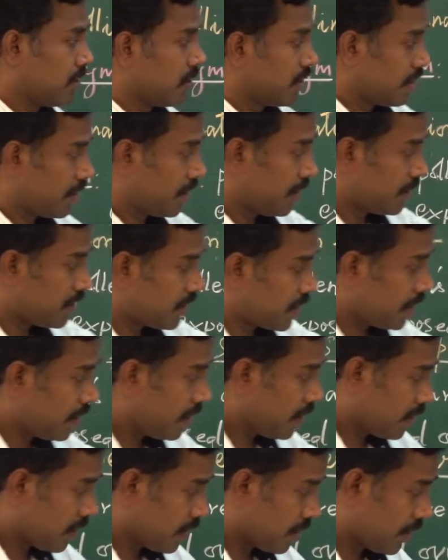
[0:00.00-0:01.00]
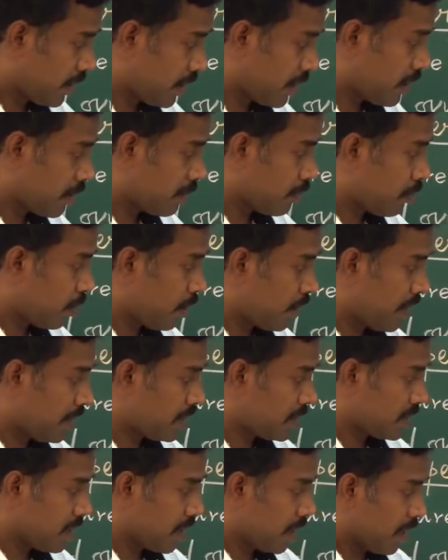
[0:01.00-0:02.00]
Here the
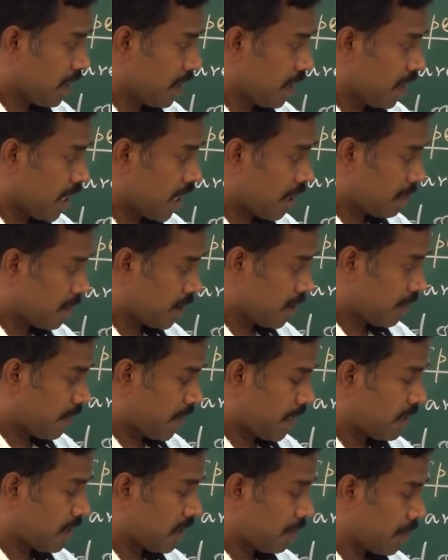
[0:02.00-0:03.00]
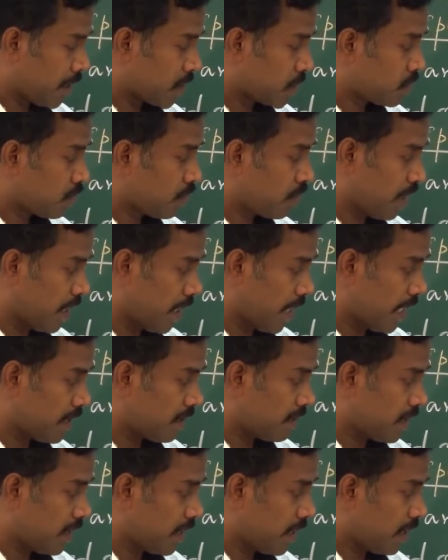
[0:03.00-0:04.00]
pollens, after when the mature the
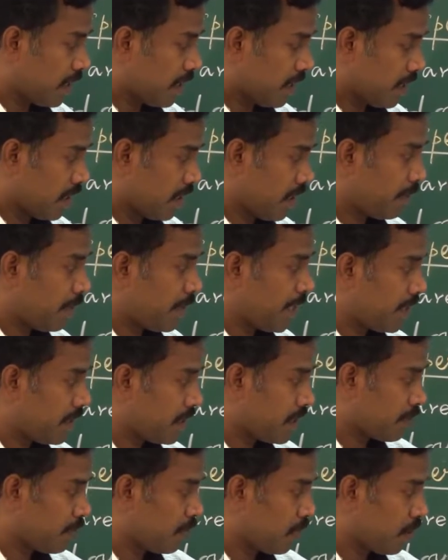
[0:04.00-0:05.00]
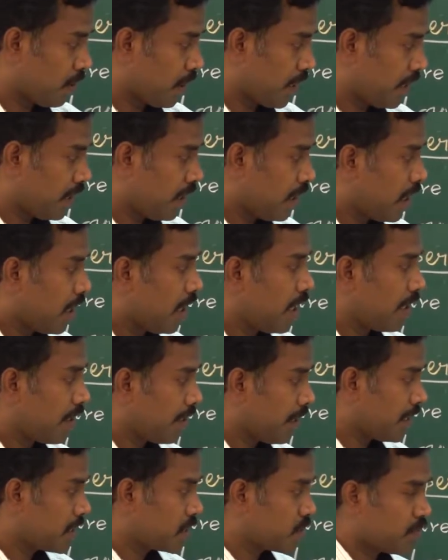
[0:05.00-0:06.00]
anther, liberate the pollen and
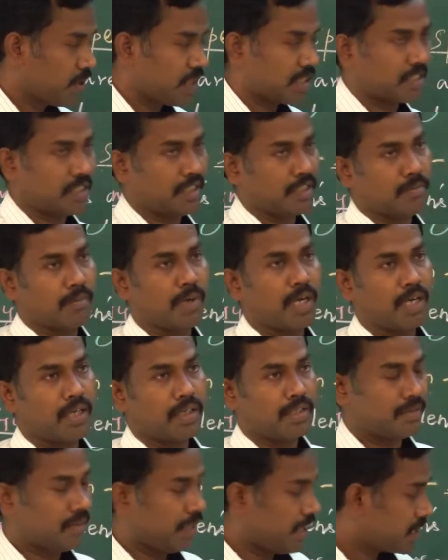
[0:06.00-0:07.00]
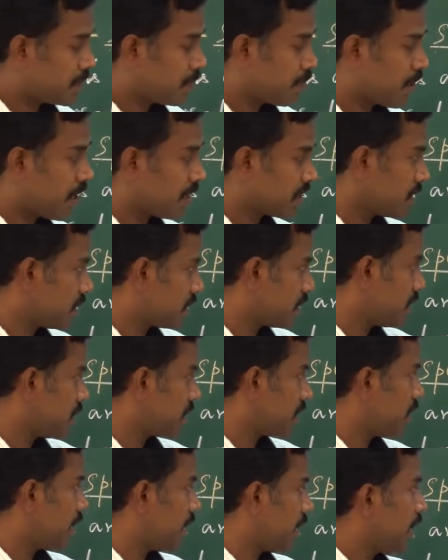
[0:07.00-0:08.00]
reach to the stigma. This process
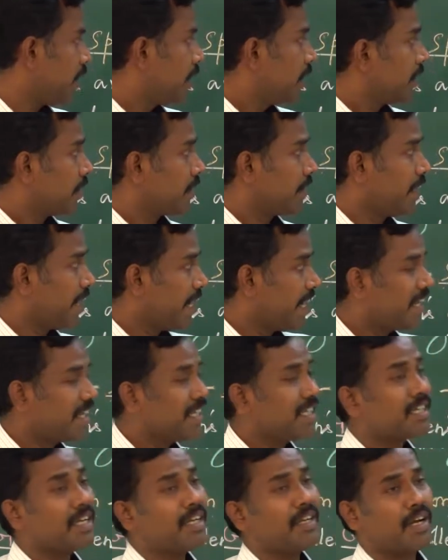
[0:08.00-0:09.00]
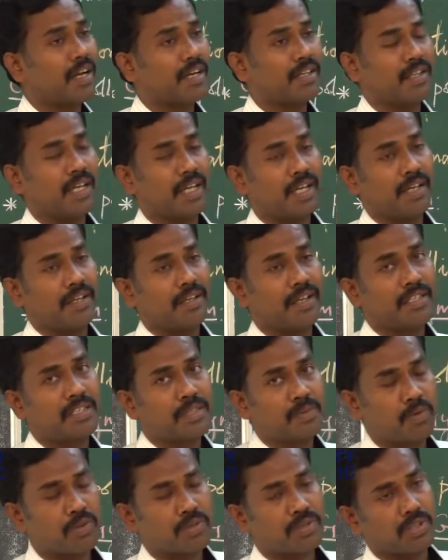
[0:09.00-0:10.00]
is the directly on the
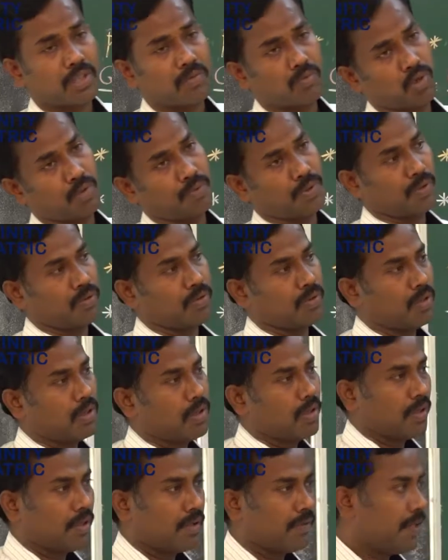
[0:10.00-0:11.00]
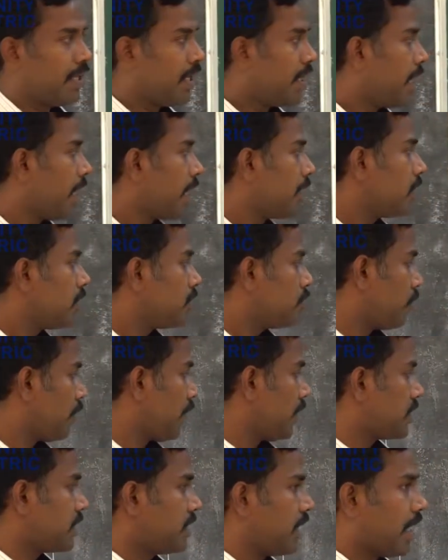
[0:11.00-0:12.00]
exposed ovule. Then another one
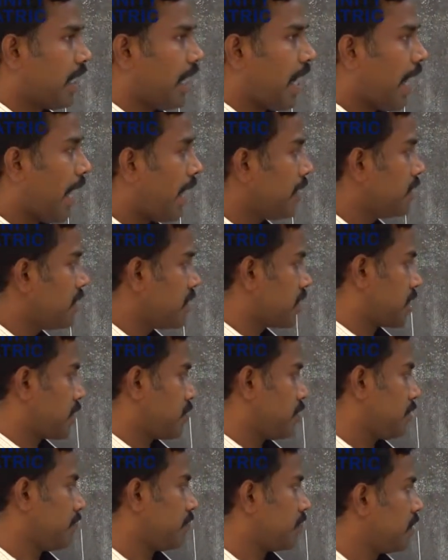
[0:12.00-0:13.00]
is the angiosperm.